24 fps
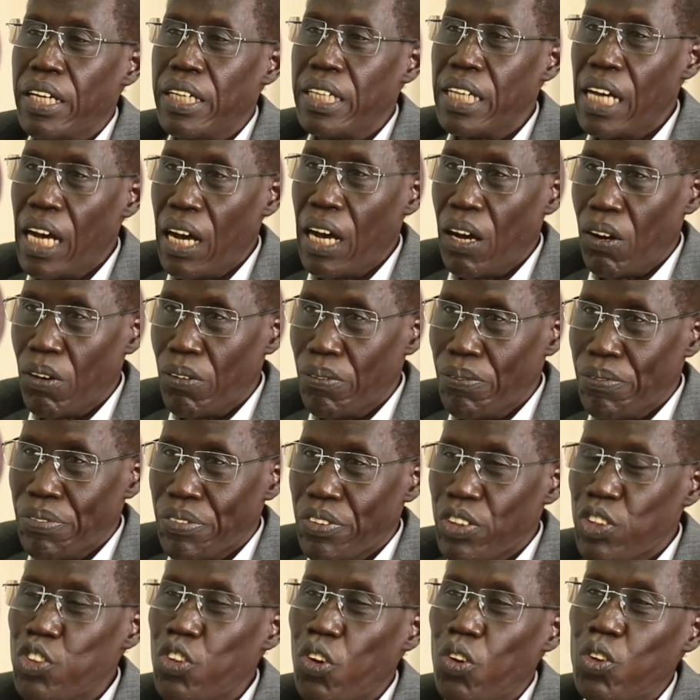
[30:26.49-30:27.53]
Now,
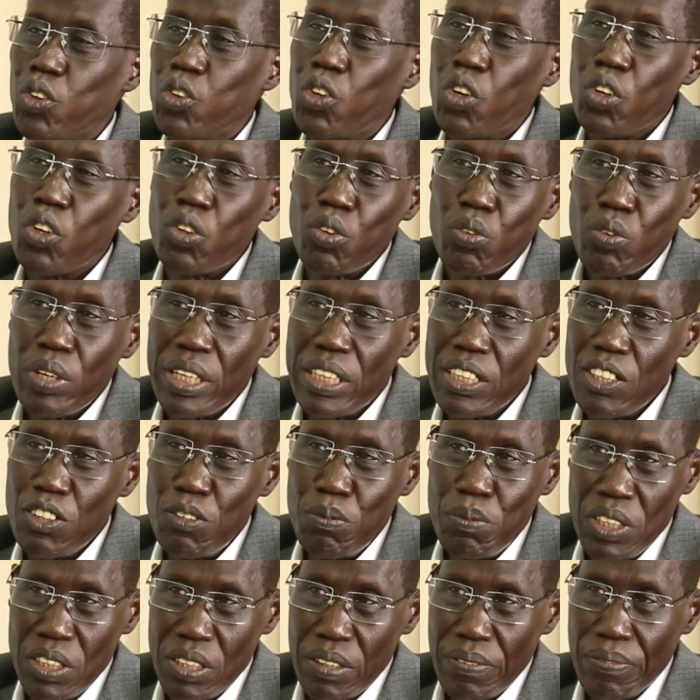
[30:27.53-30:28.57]
so those were
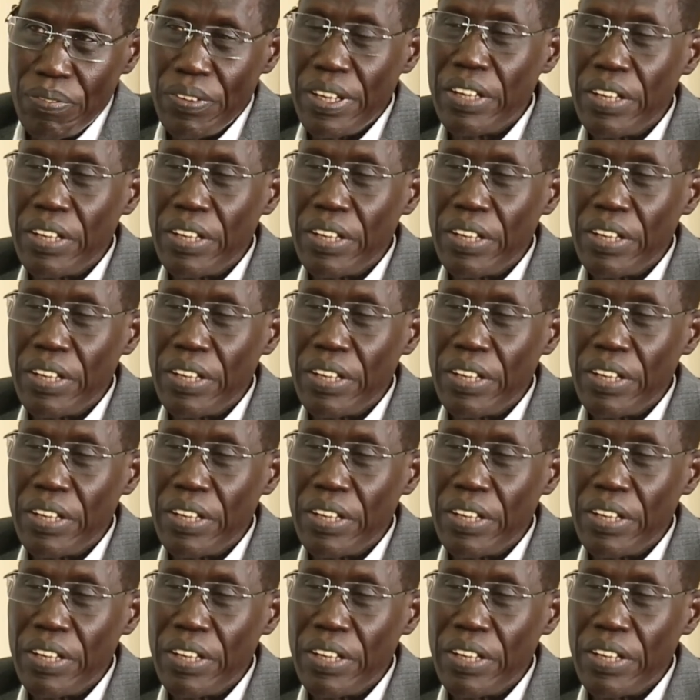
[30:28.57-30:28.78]
dismissed,